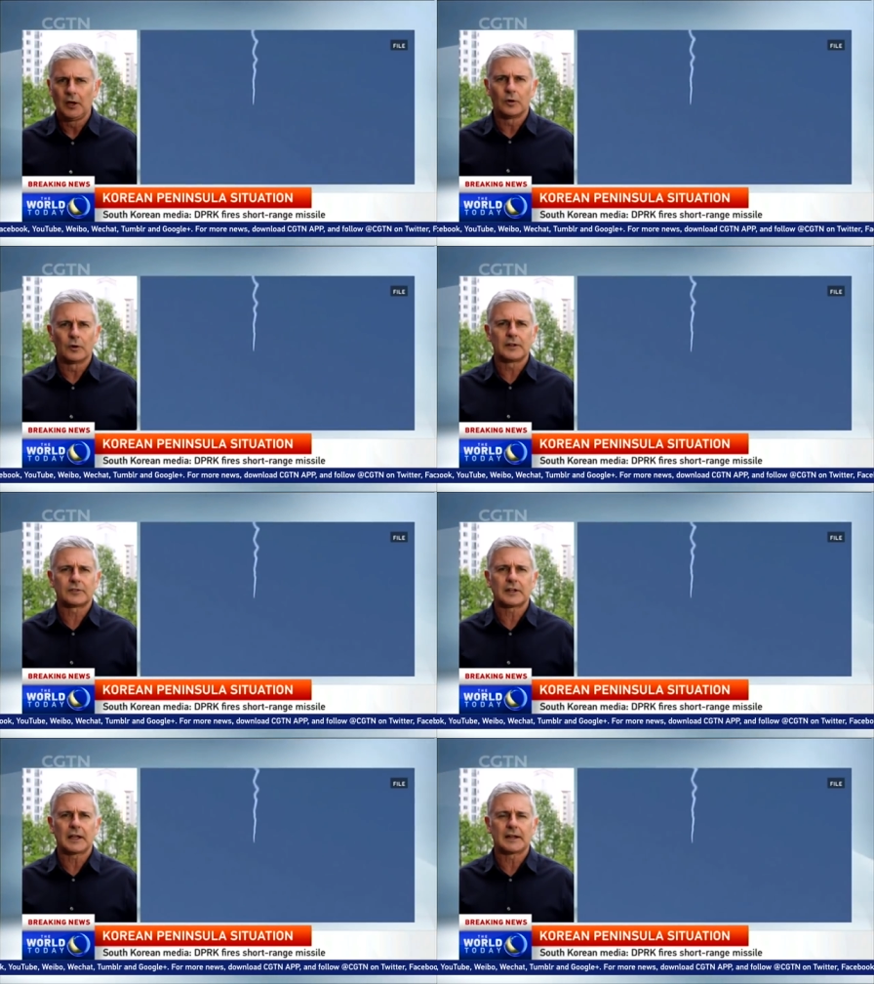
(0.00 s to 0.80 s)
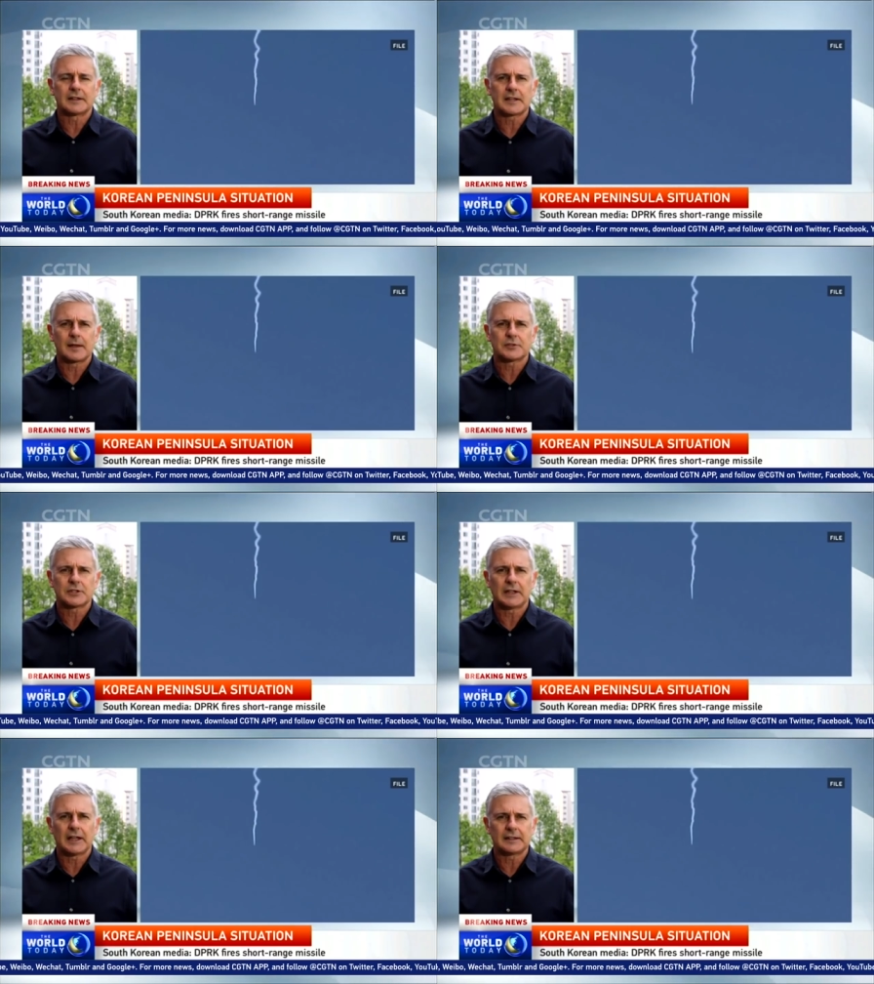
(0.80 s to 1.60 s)
or is it an attempt
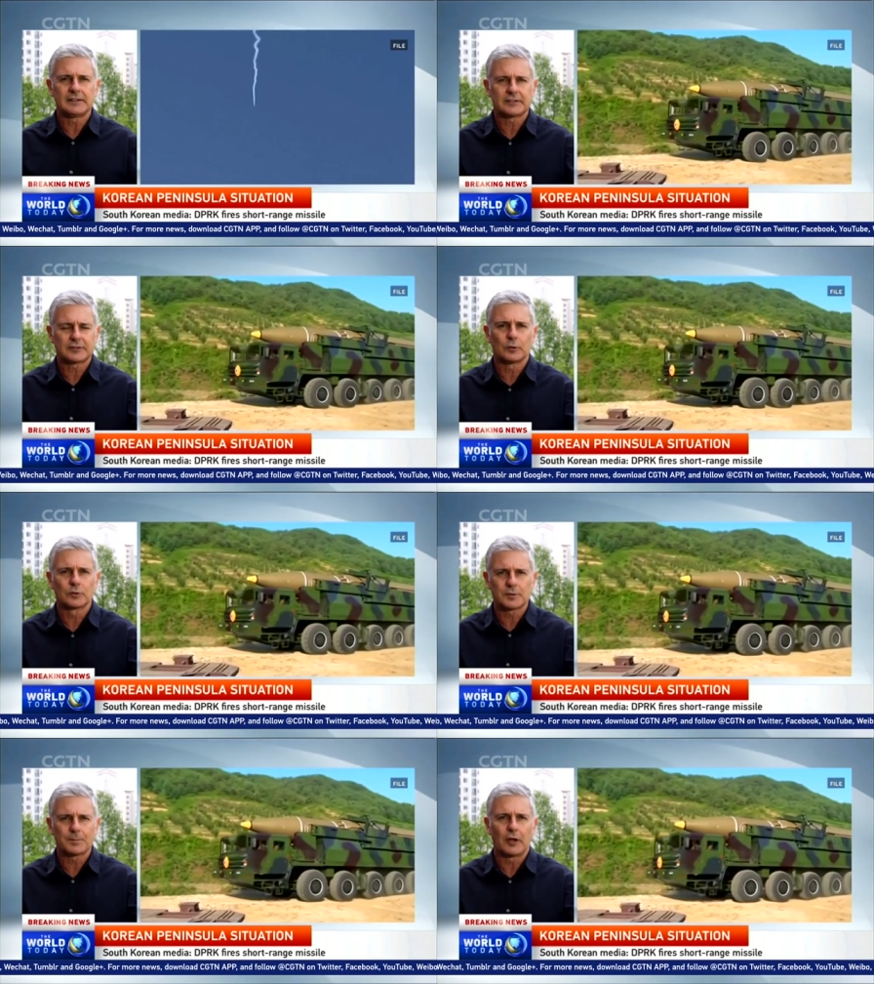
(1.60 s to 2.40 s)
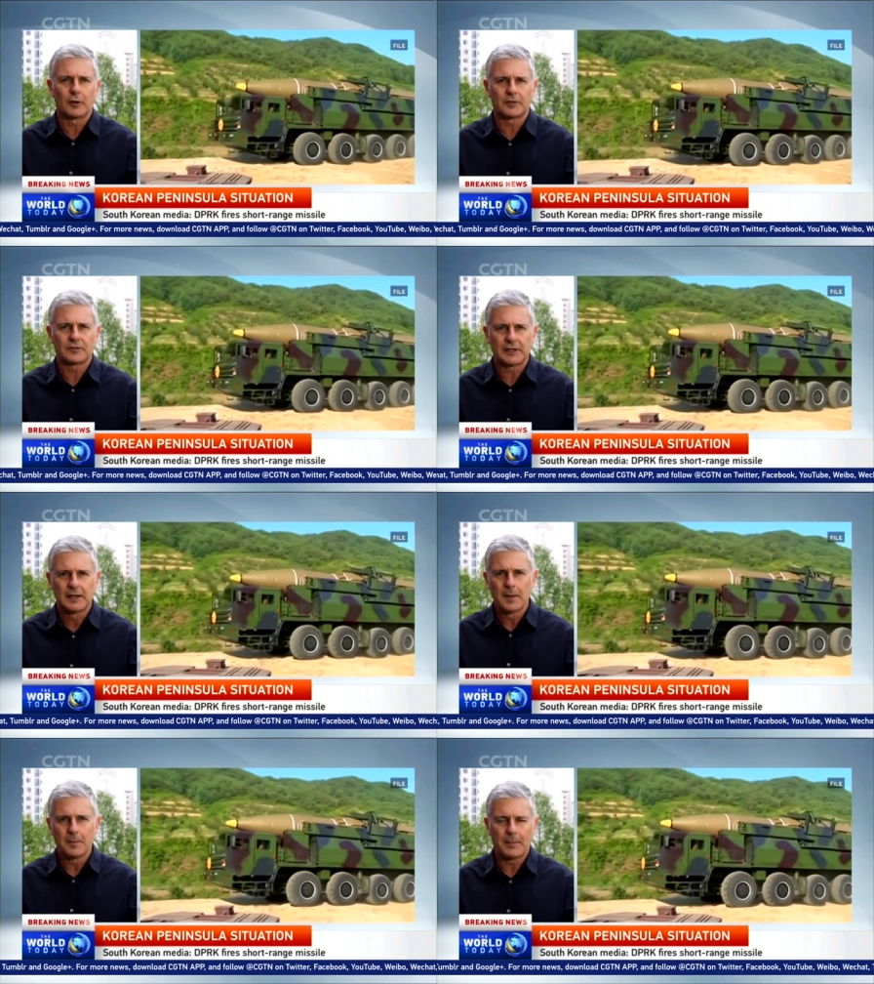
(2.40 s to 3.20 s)
to get the stalled diplomacy
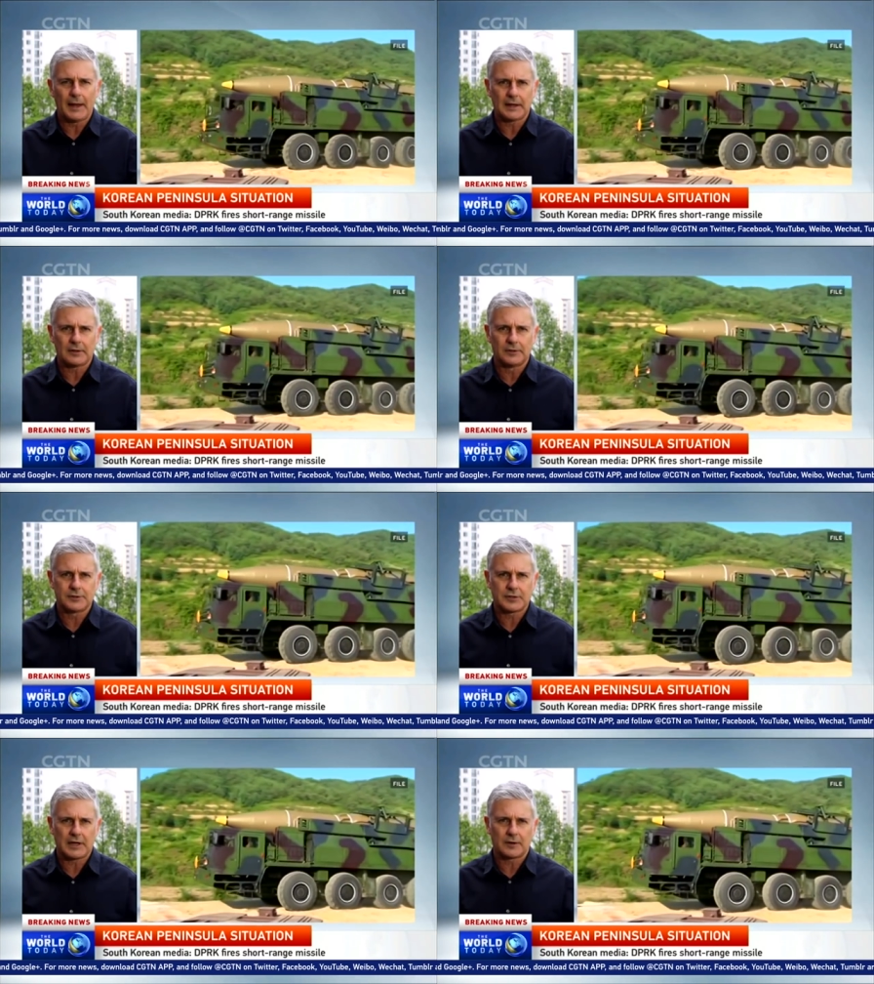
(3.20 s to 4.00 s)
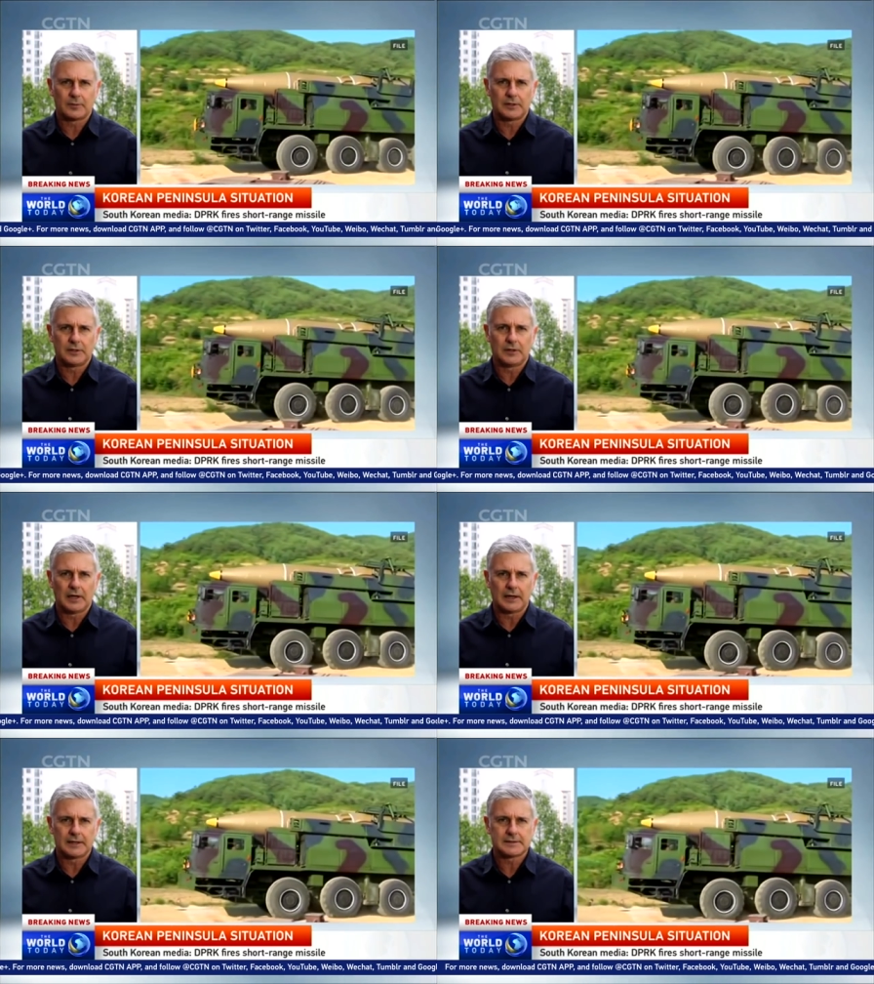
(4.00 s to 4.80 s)
back on track with the
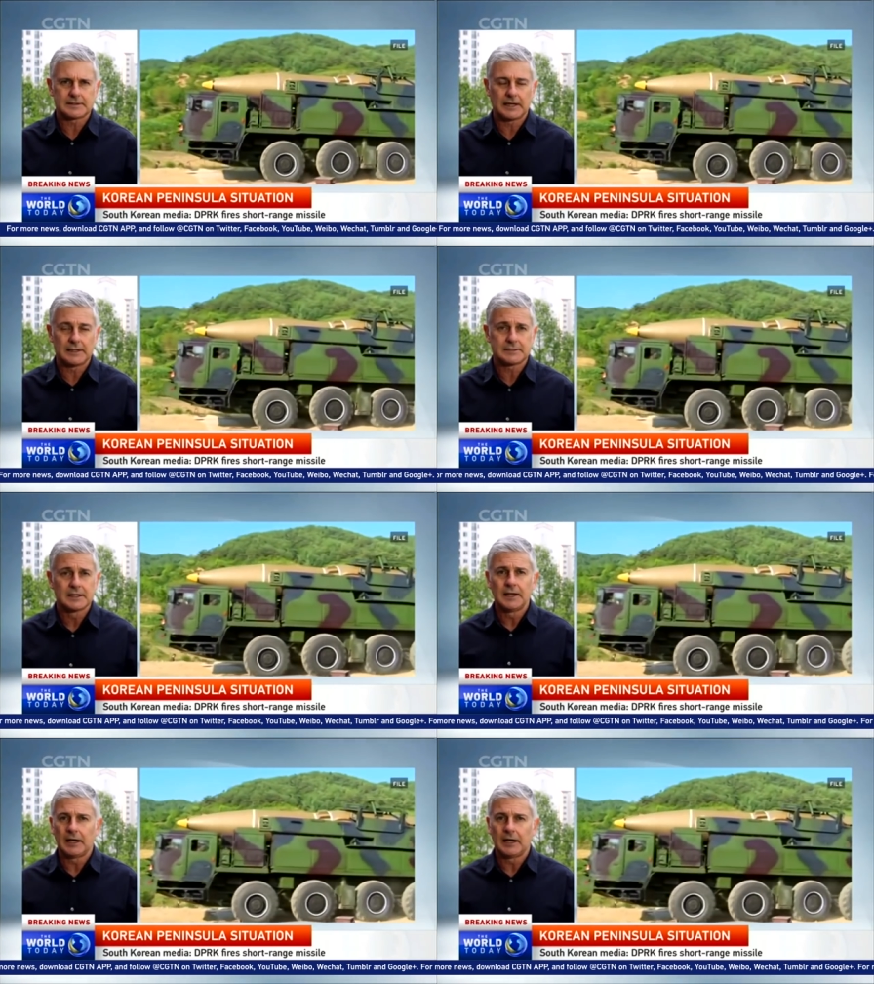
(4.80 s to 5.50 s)
United States?